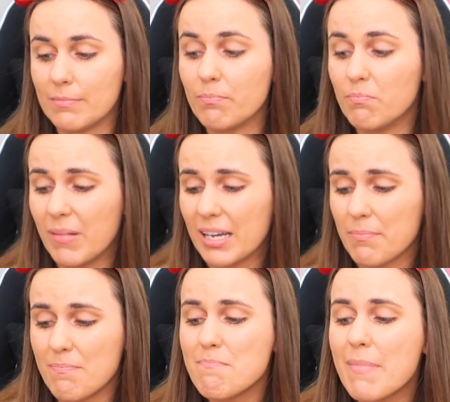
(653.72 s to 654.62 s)

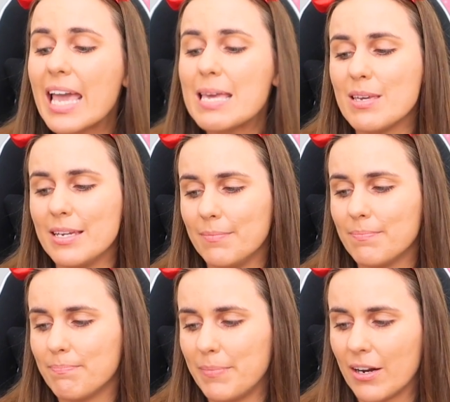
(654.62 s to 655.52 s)
like
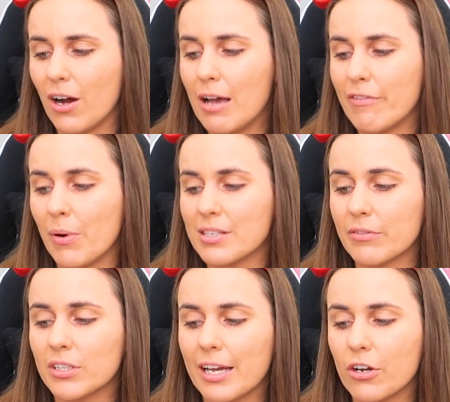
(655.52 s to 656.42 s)
maybe better IV ones.
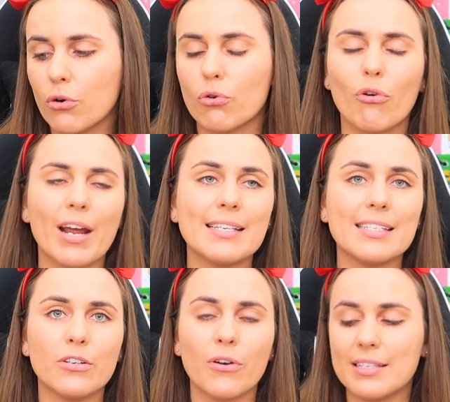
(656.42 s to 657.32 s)
I've got that
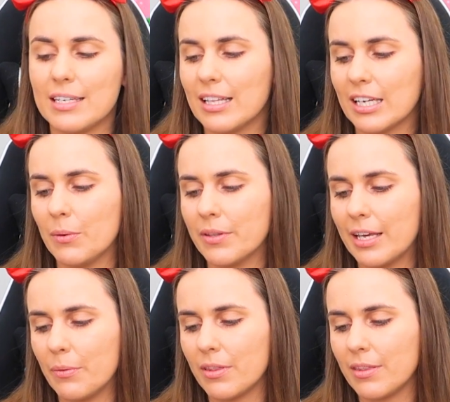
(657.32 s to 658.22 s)
crazy lucky one
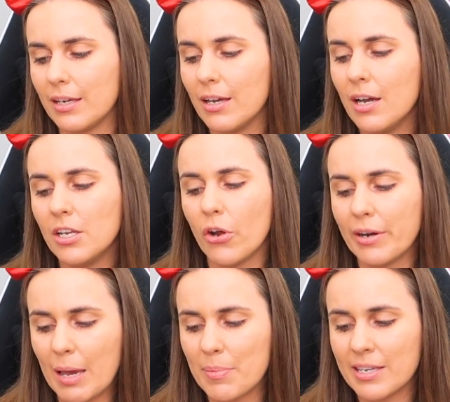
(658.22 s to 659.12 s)
there with the
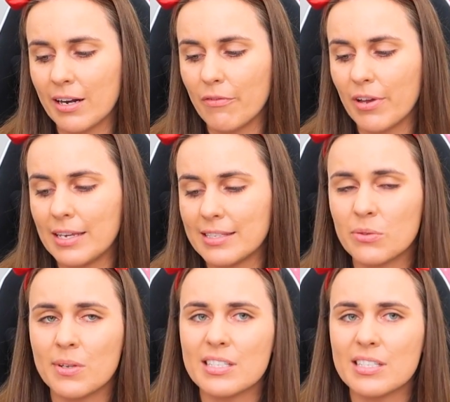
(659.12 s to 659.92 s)
98% IVs. This